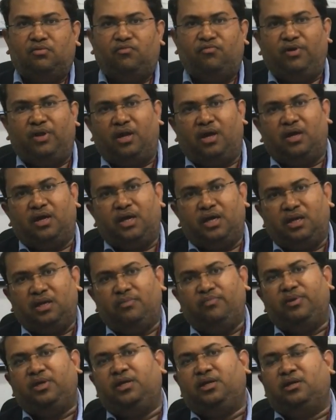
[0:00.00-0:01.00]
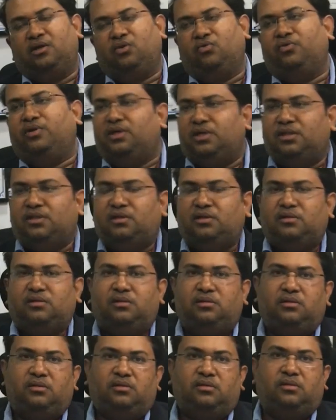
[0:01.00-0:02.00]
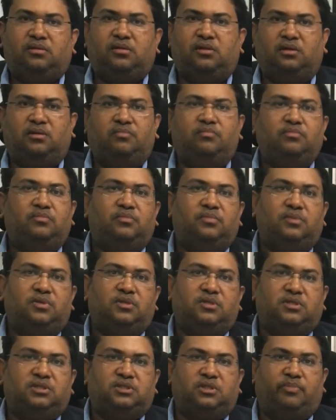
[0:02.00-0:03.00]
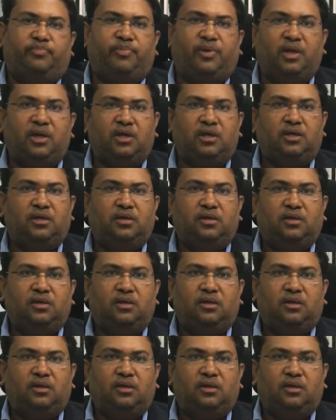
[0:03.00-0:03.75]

will again be included in the term supply